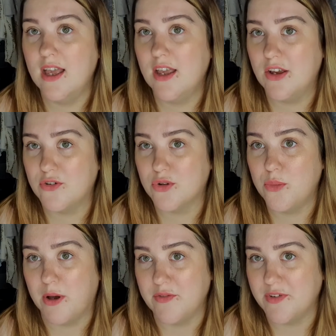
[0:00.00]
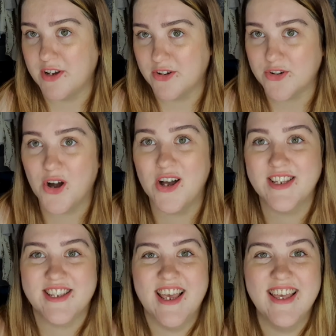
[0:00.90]
here's hoping, fingers
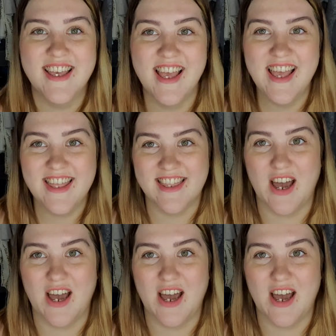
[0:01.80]
crossed, that